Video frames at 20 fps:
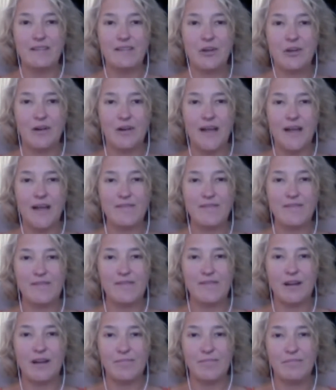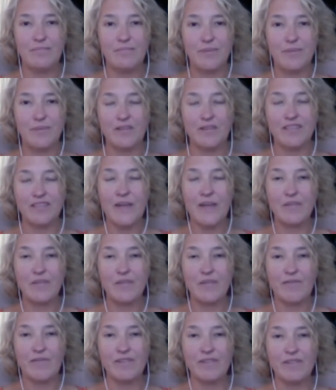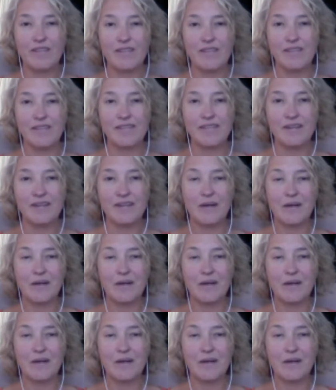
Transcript: our lives have not been the same ever since.